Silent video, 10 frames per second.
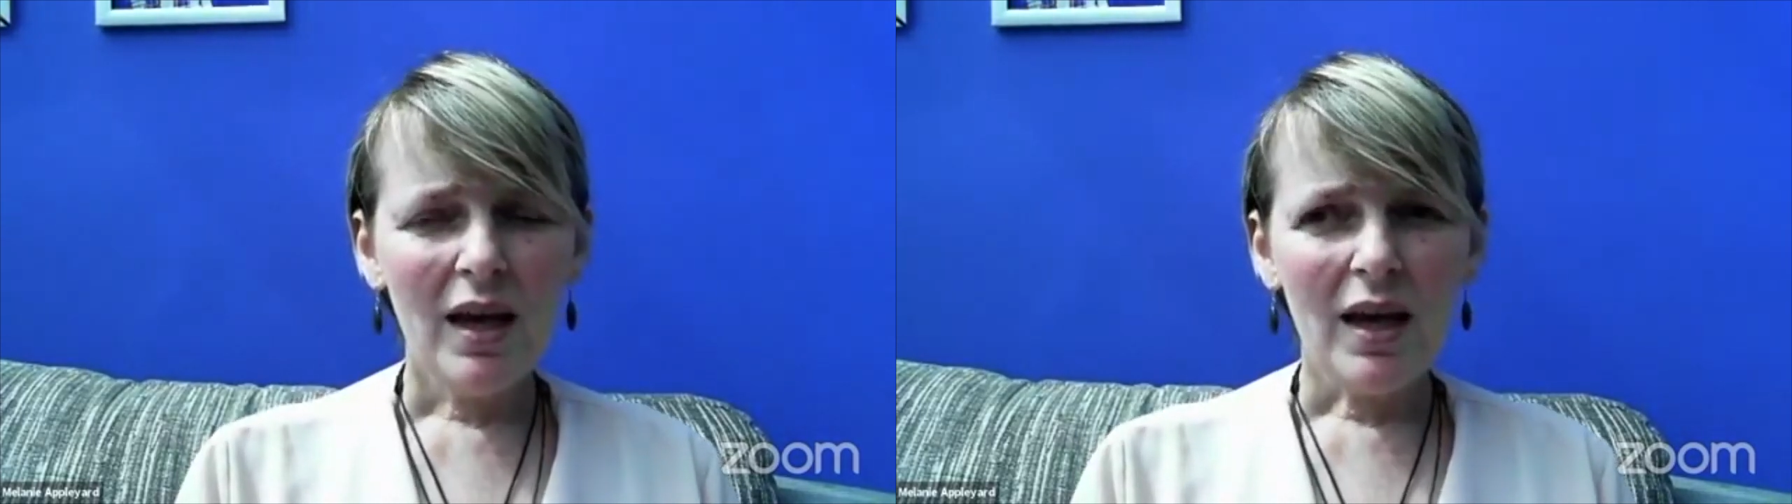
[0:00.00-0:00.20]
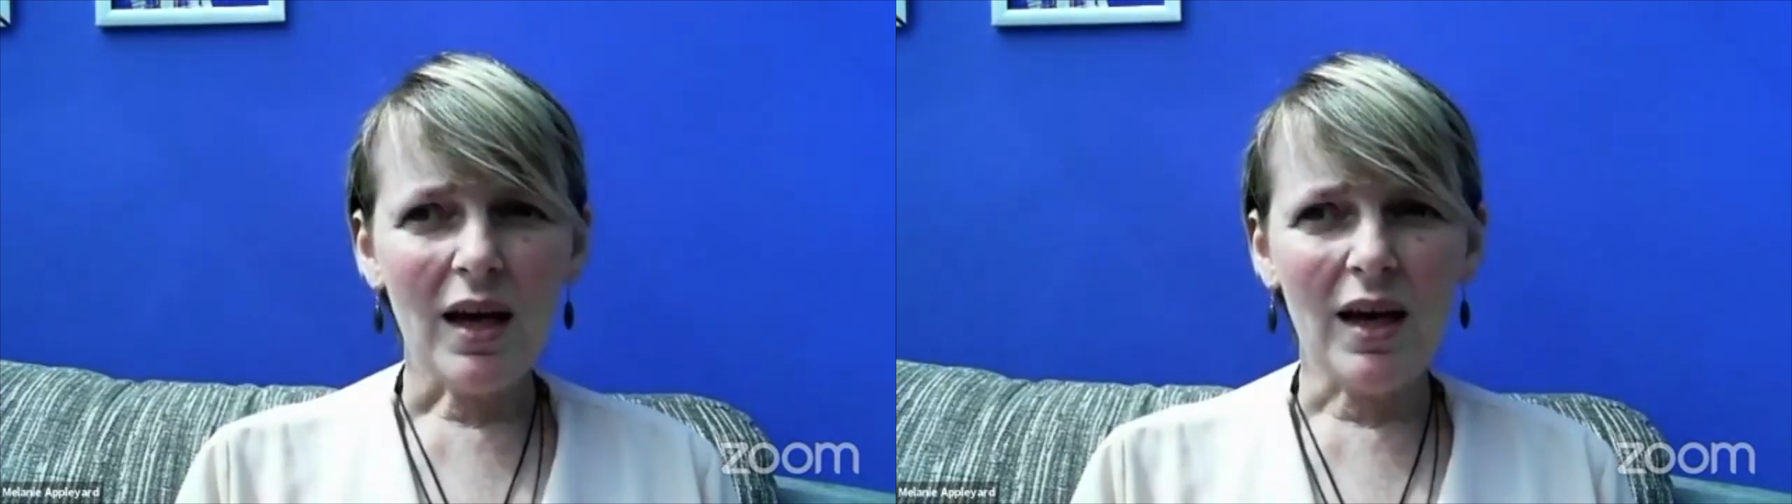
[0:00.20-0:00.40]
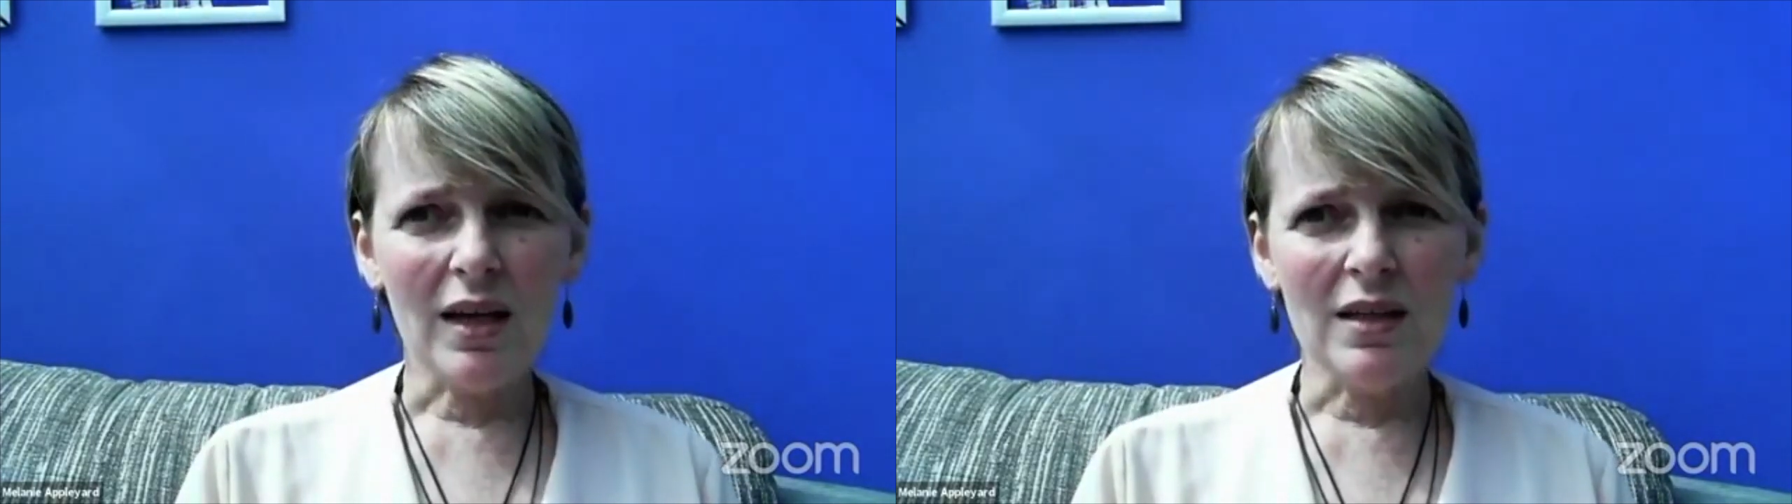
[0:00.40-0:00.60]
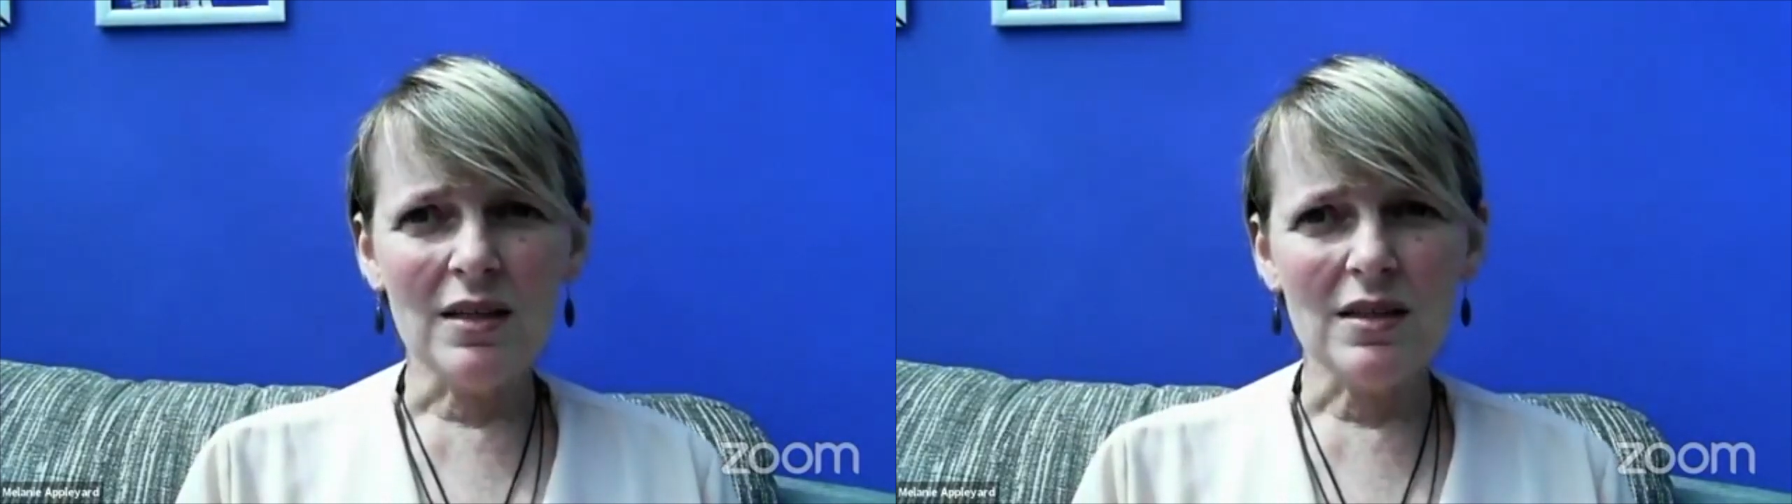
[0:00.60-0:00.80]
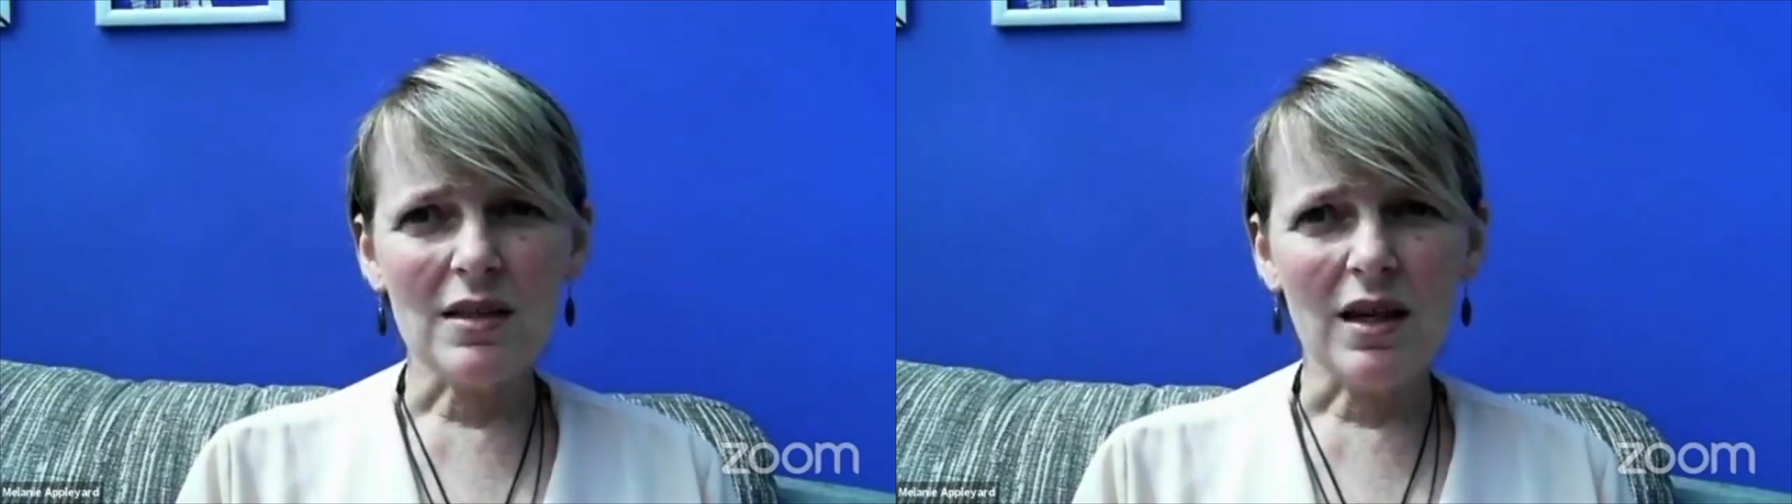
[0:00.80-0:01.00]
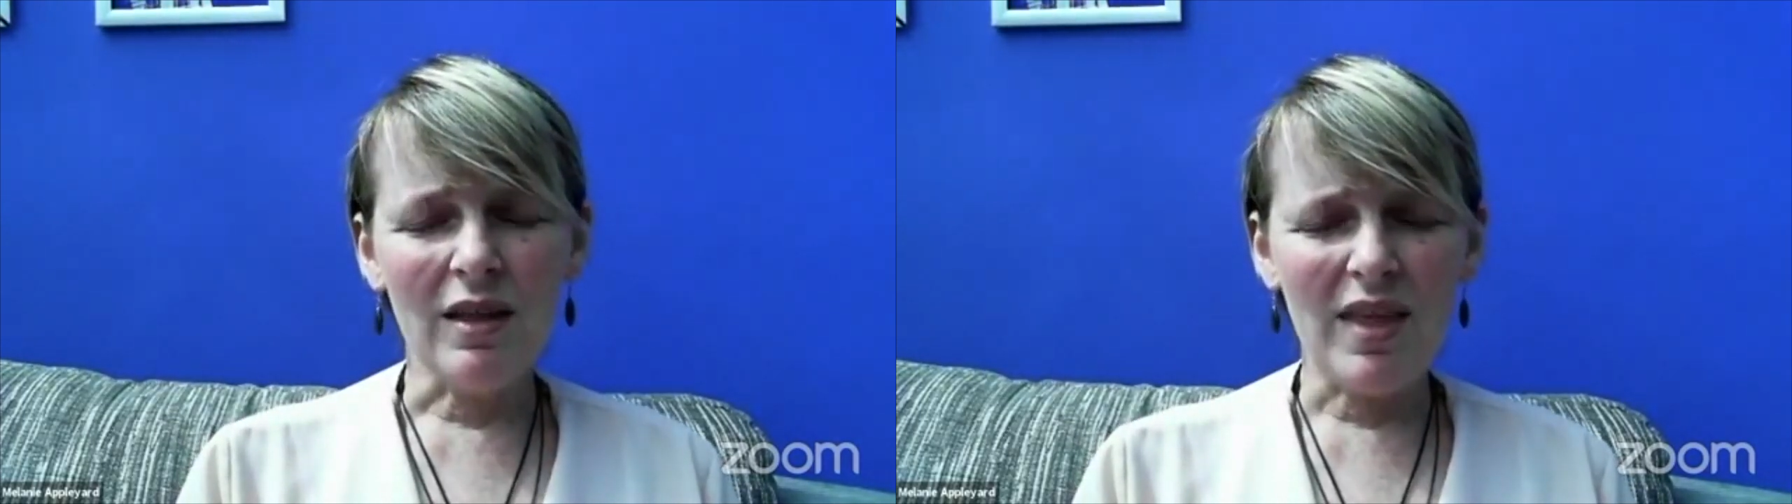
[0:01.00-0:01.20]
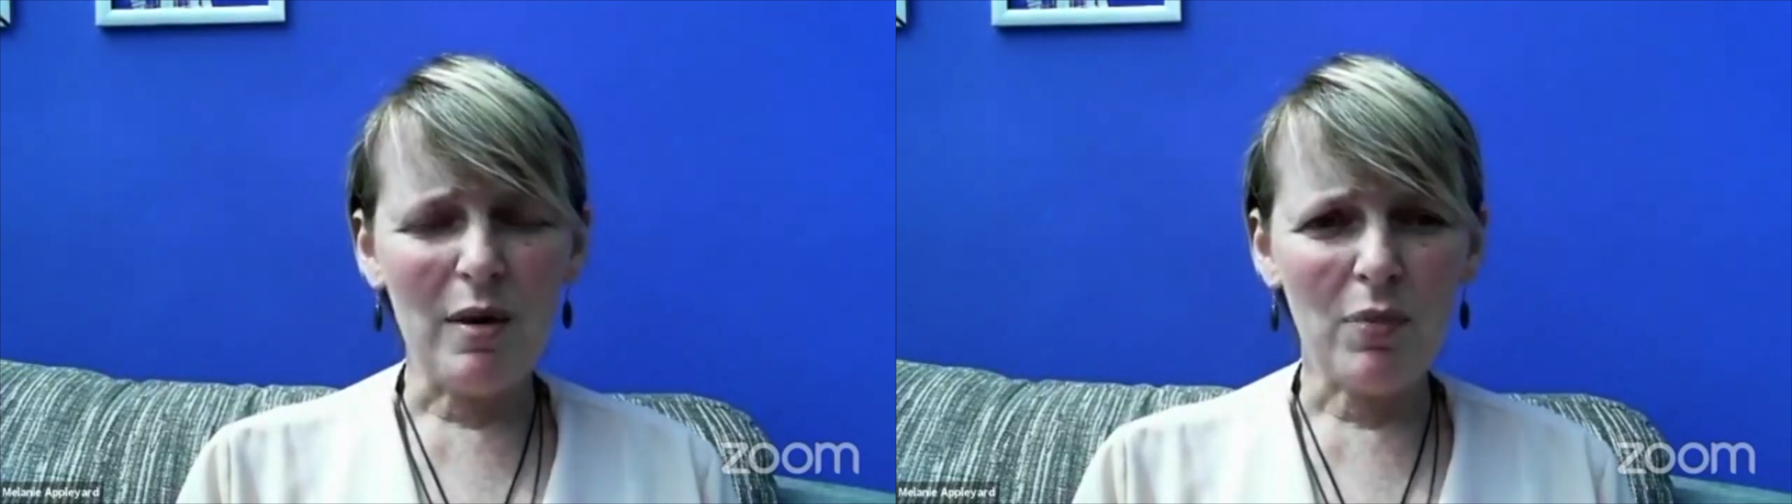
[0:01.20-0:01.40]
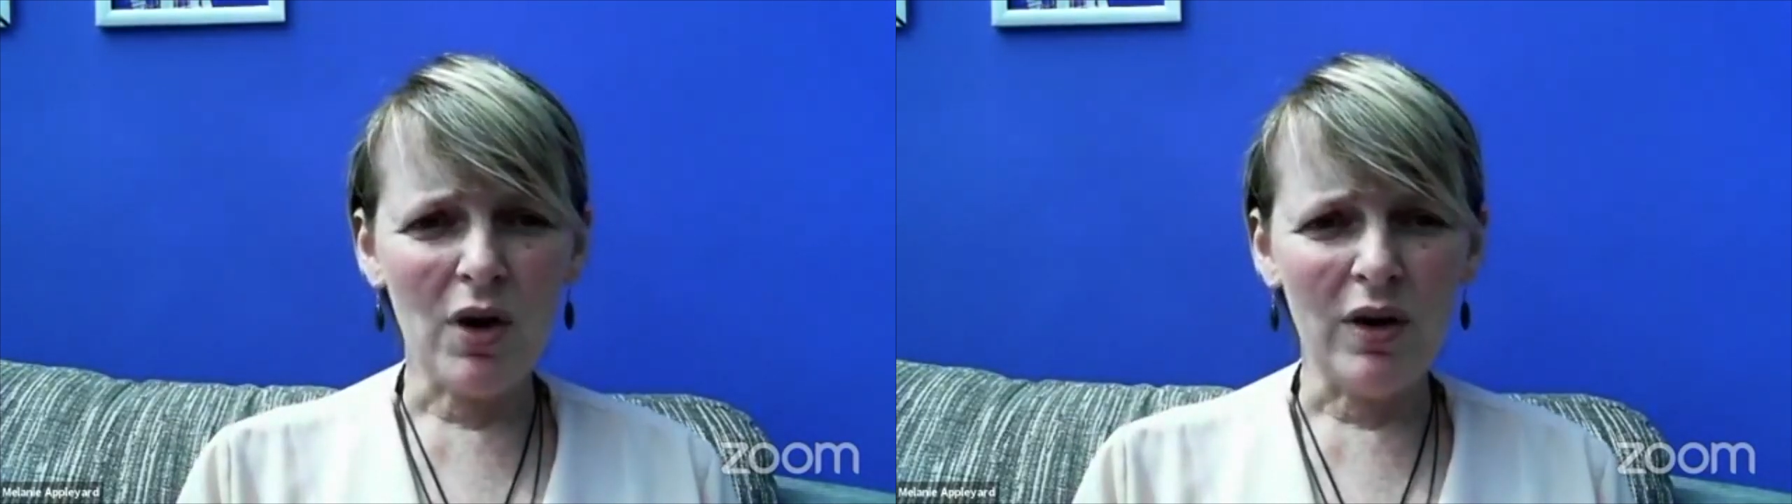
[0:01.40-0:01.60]
And at that
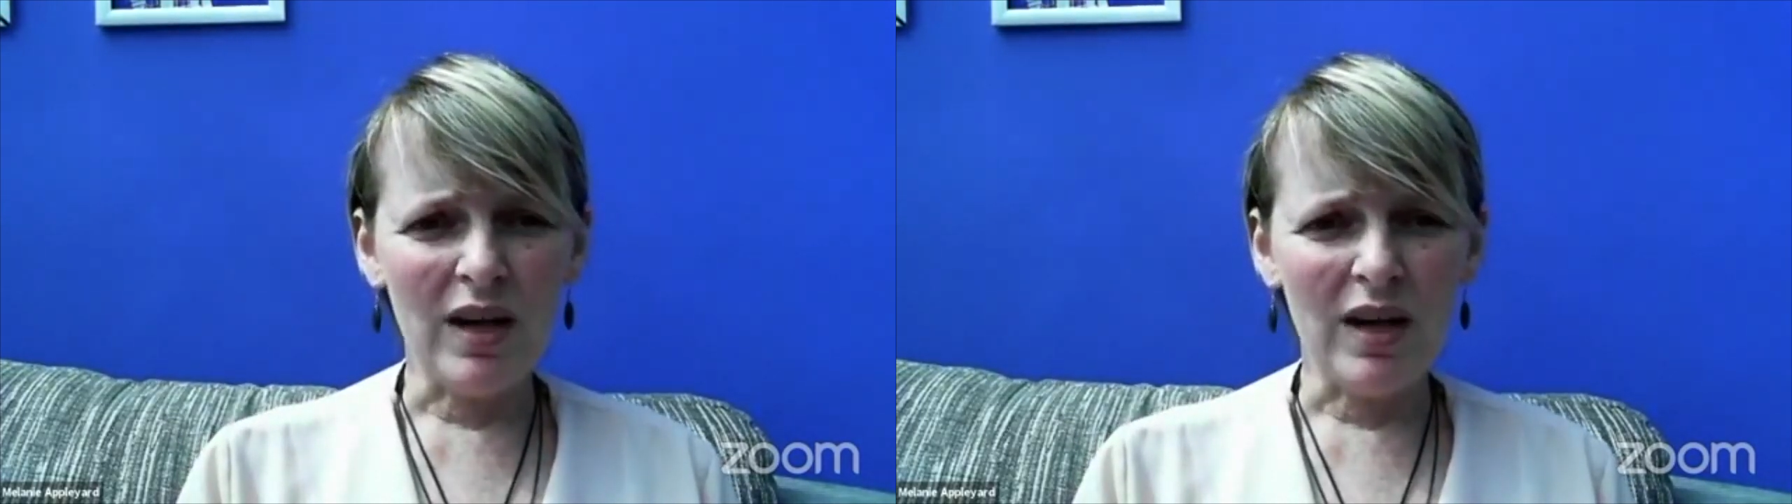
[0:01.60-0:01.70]
point,